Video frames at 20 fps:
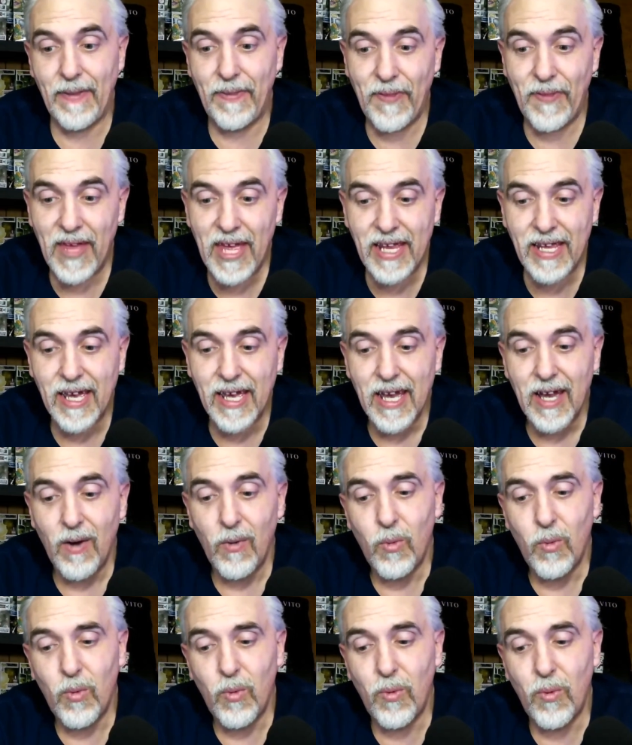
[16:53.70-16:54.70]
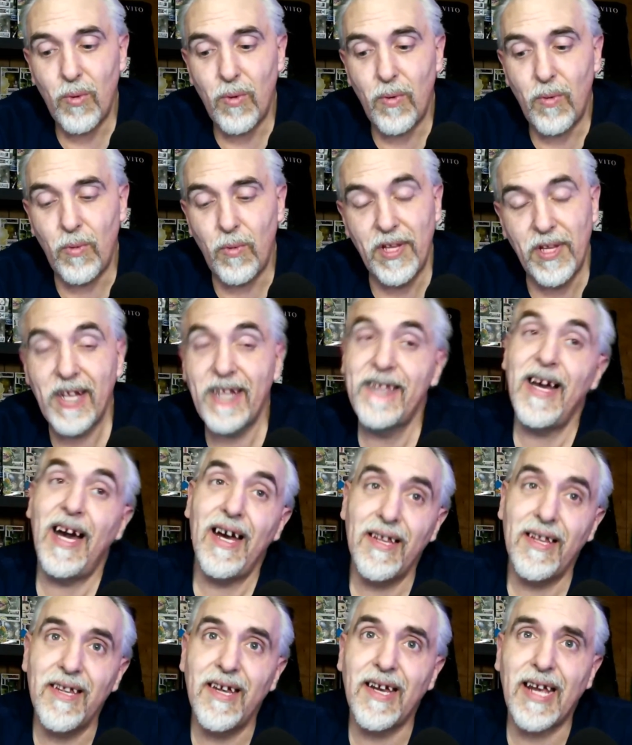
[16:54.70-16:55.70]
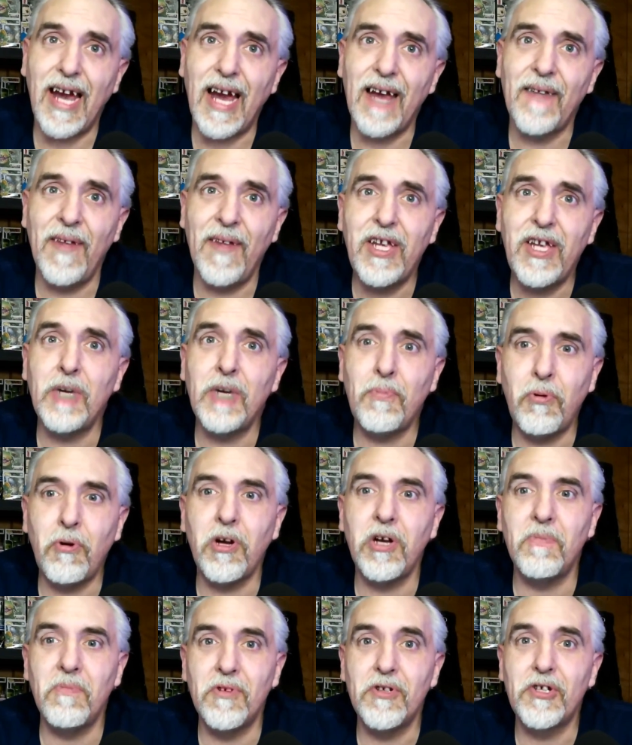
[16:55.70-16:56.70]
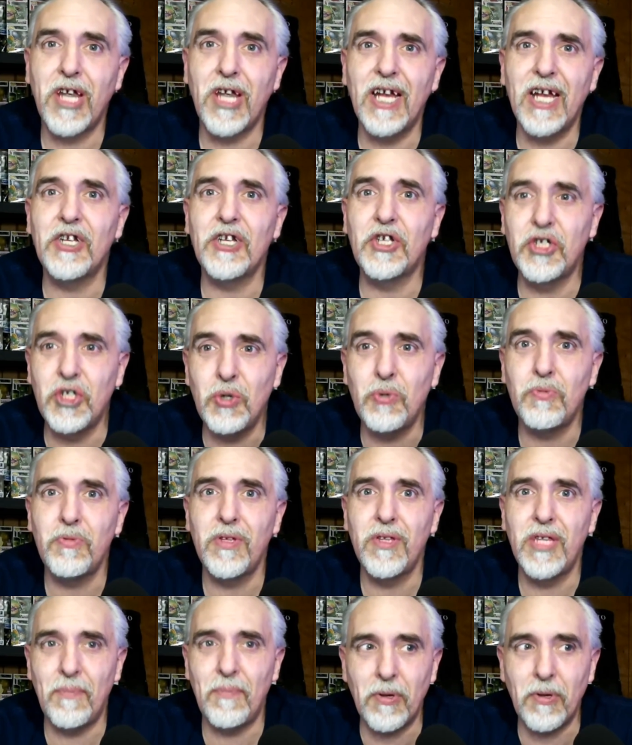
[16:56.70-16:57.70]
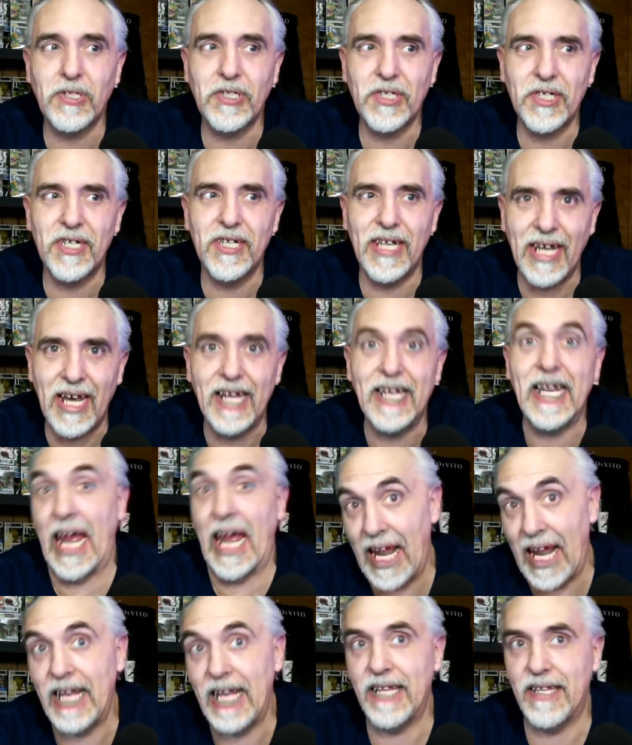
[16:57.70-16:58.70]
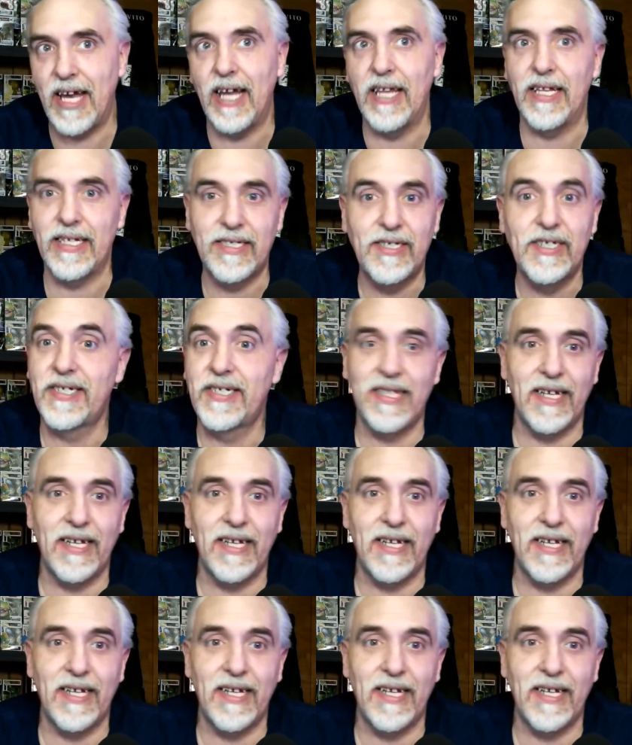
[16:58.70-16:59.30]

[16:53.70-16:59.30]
I think with this dialect, I think you pretty much got to shoot the person in the head and the dialect.